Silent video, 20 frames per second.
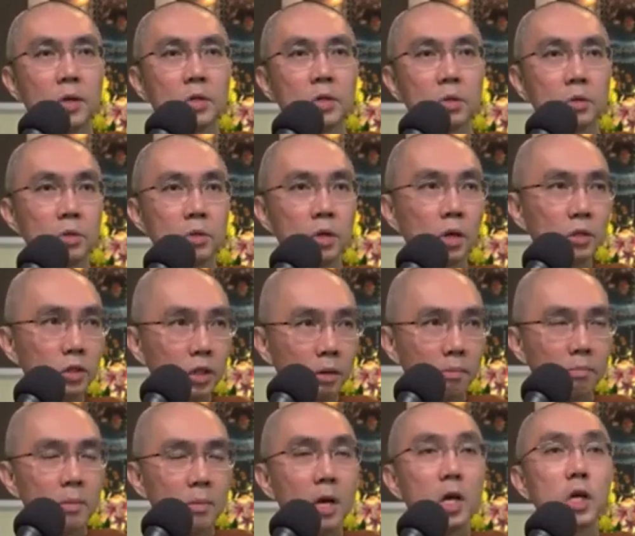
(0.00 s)
So your
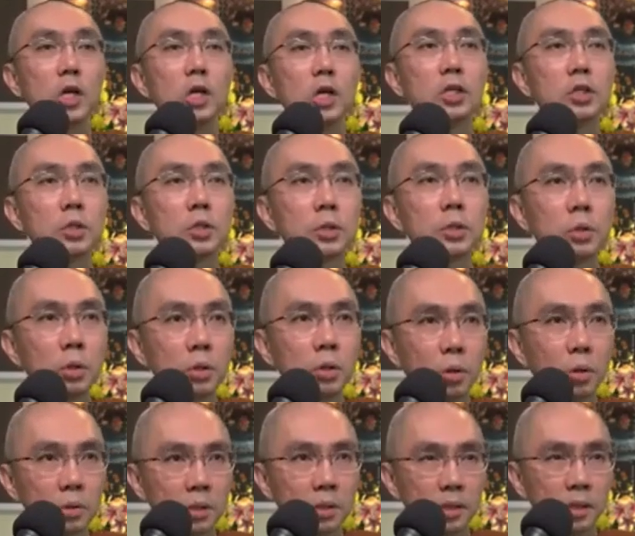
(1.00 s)
job is to
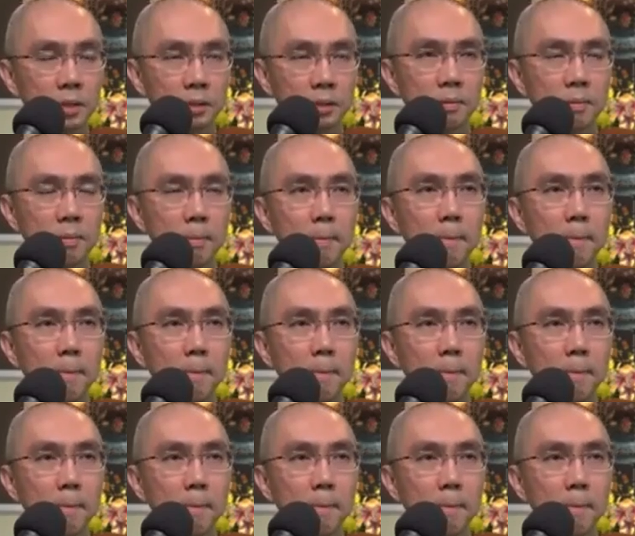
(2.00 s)
note it,